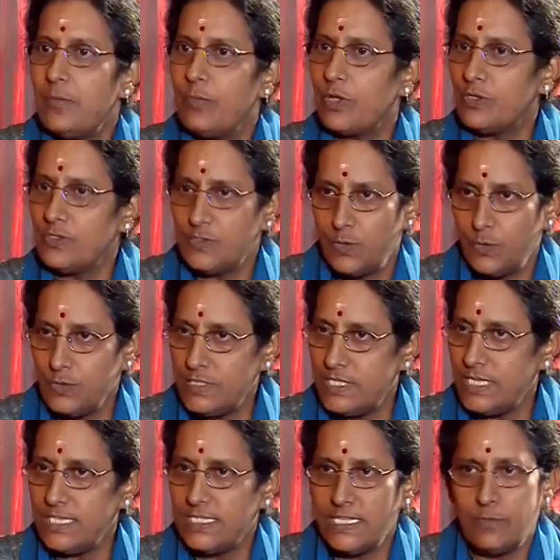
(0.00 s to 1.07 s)
Because those
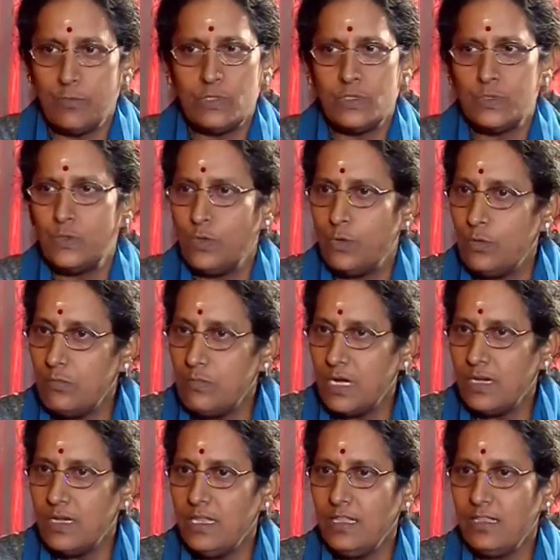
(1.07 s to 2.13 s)
days there was no
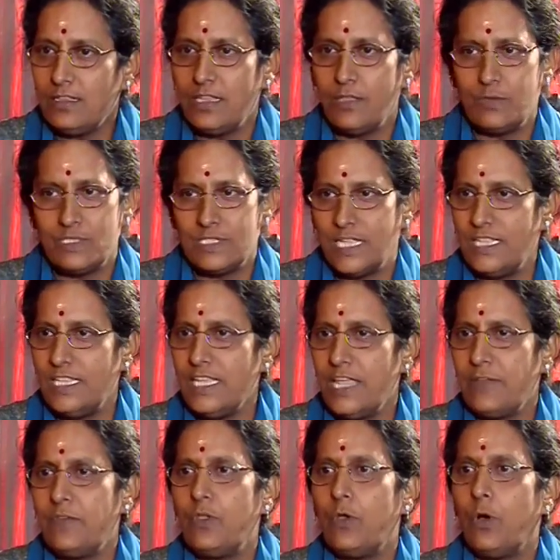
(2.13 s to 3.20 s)
money, there was nothing,
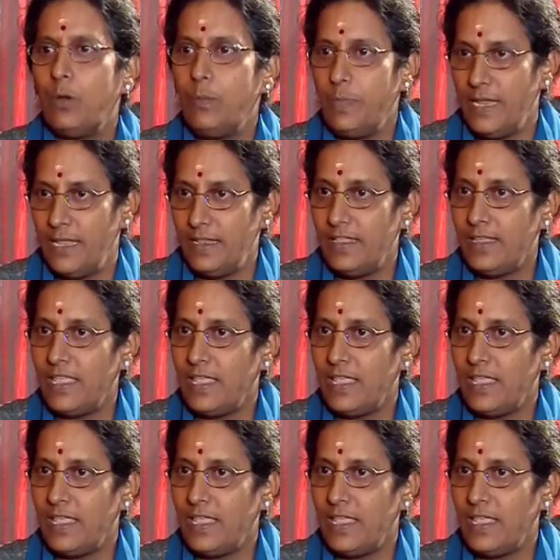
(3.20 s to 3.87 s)
and we all played the